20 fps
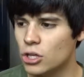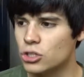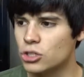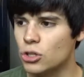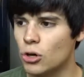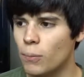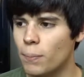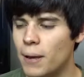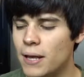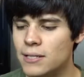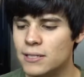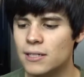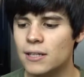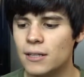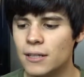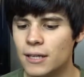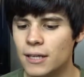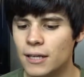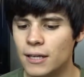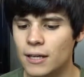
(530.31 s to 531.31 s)
So
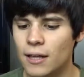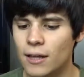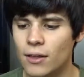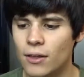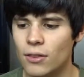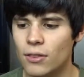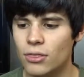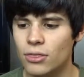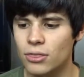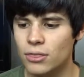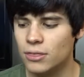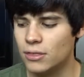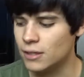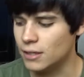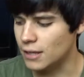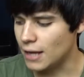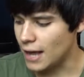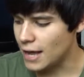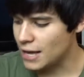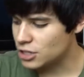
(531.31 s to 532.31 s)
basically,
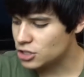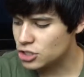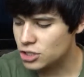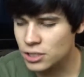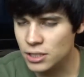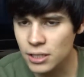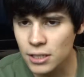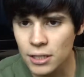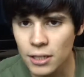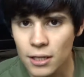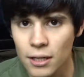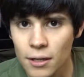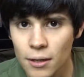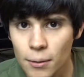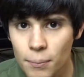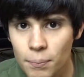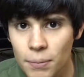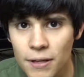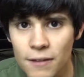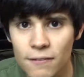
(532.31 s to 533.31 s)
the HD
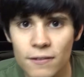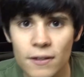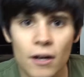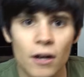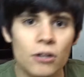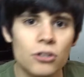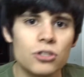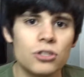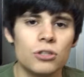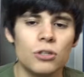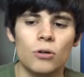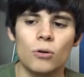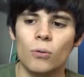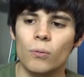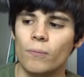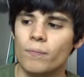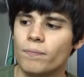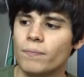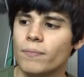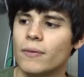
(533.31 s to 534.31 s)

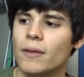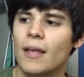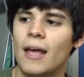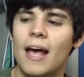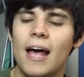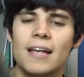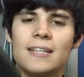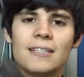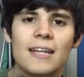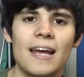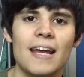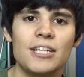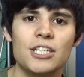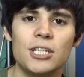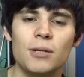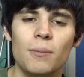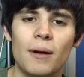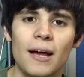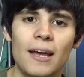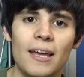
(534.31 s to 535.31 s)
PVR2 has an
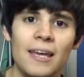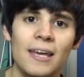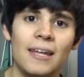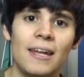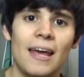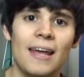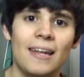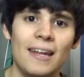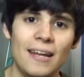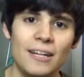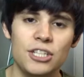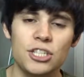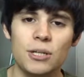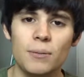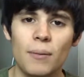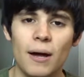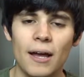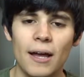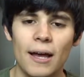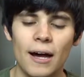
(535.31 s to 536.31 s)
HDMI in and
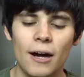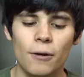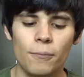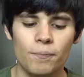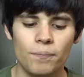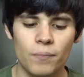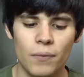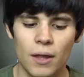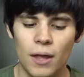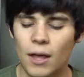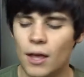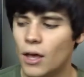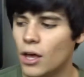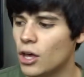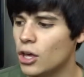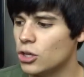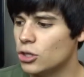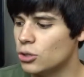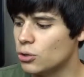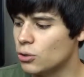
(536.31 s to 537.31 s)
HDMI out.
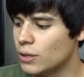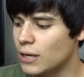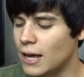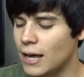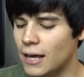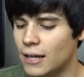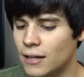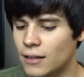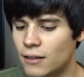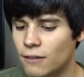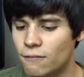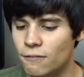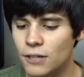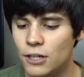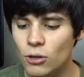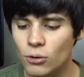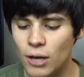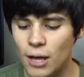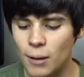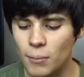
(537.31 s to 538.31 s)
You get the
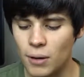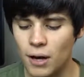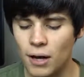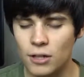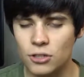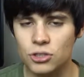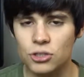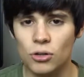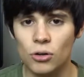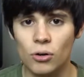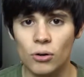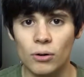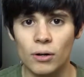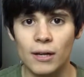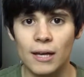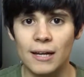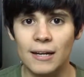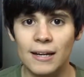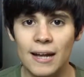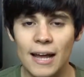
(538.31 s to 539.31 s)
video game console,
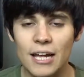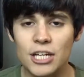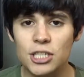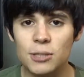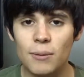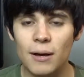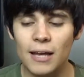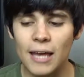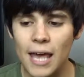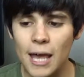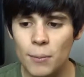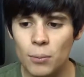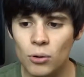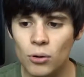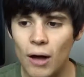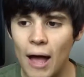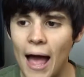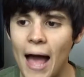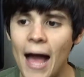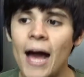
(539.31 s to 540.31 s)
get an HDMI
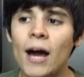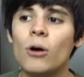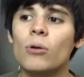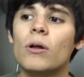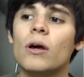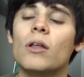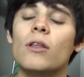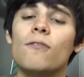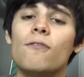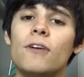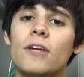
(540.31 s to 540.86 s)
cable out of the